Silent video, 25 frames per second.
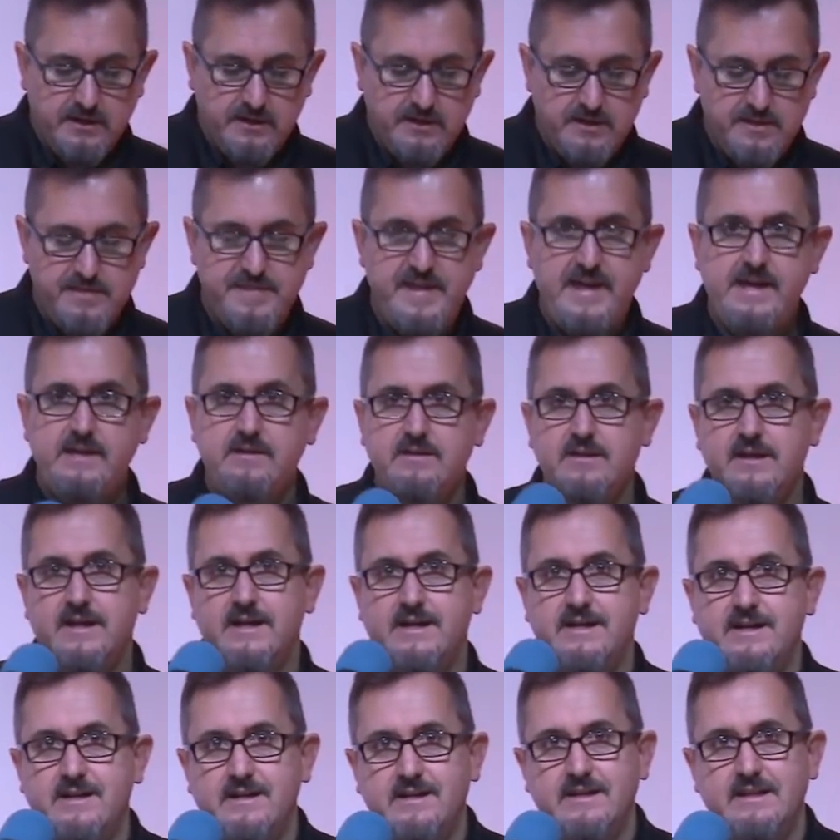Then,
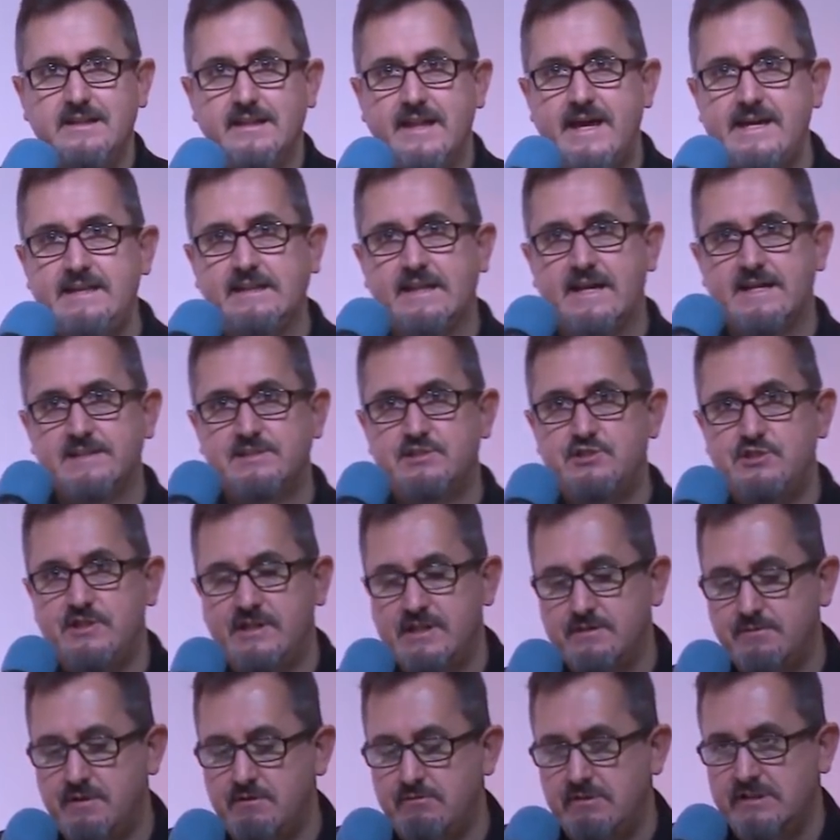uh, late last
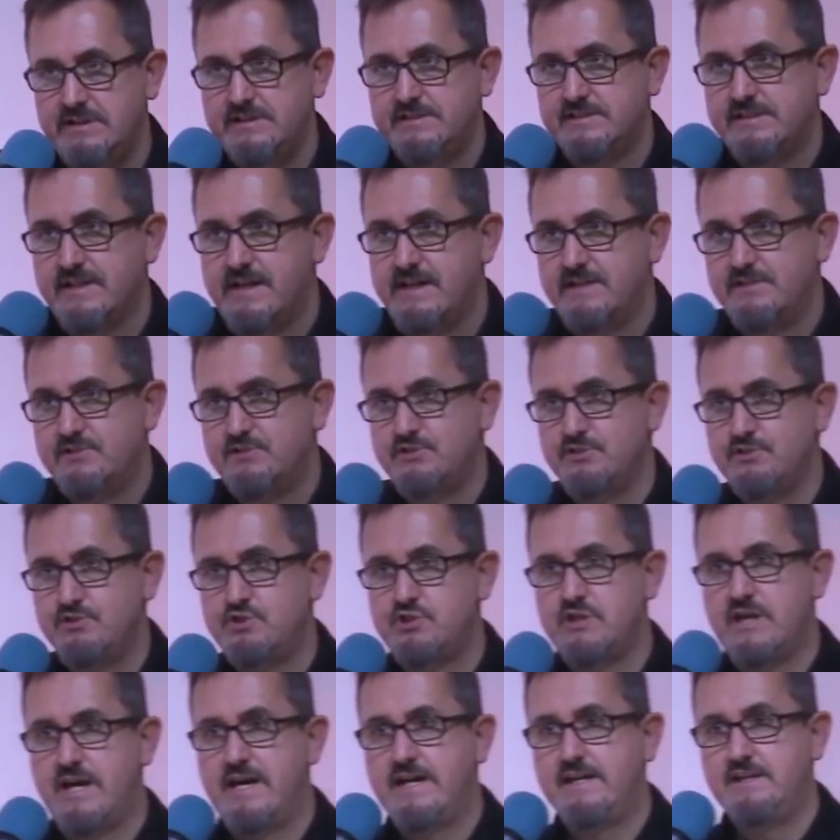year, we really started to
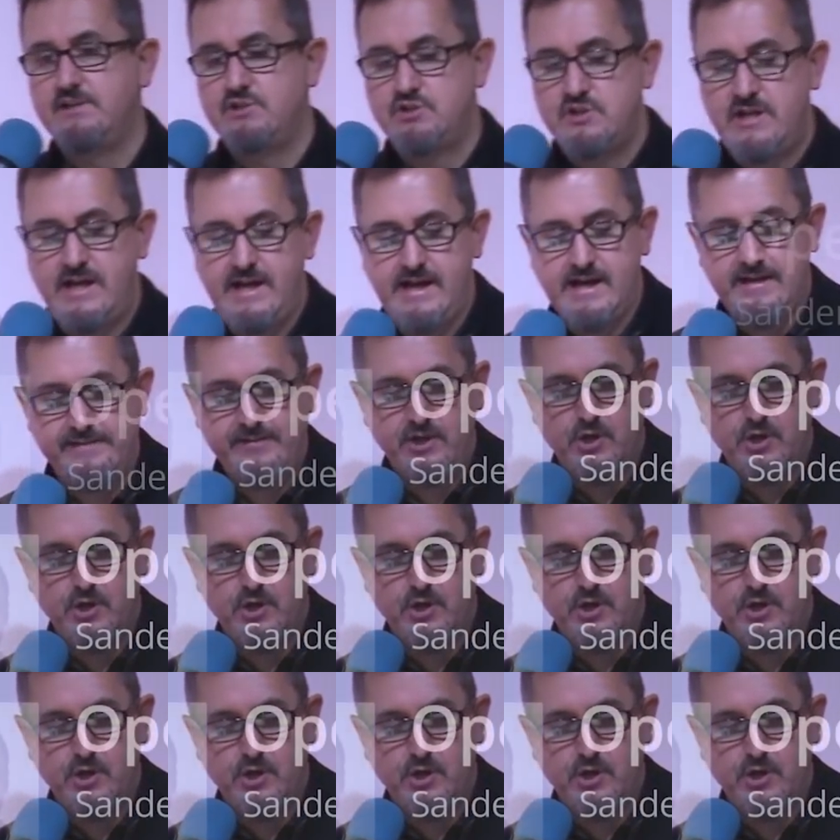change how the